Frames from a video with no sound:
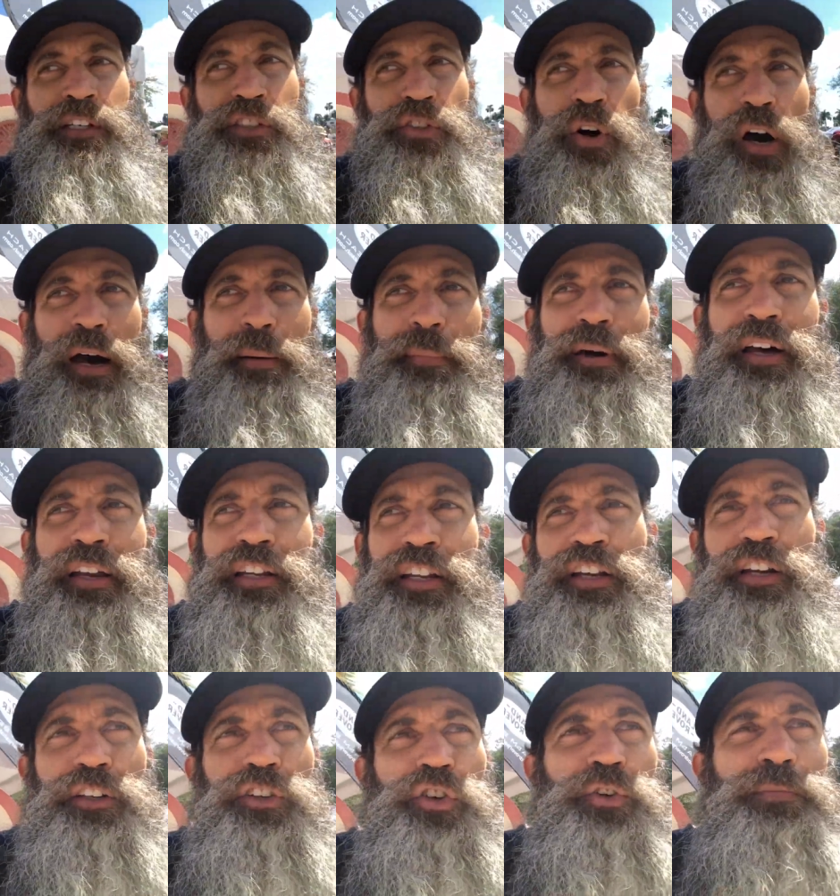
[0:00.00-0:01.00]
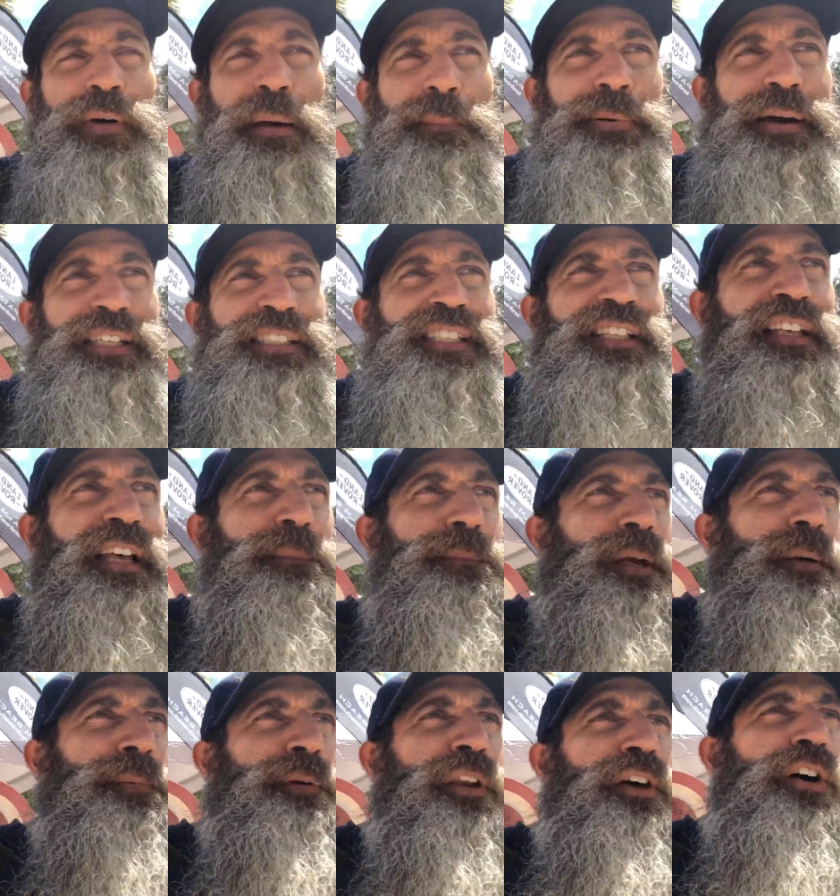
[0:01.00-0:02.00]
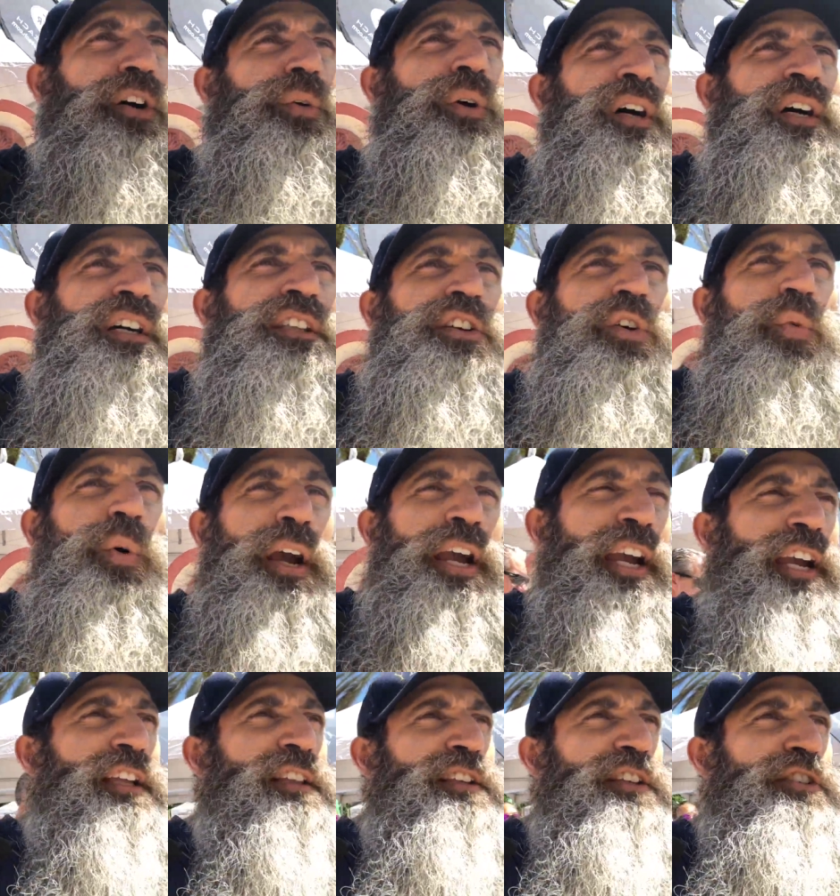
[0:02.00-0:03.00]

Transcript: So I'm out here doing my best to let people know the way,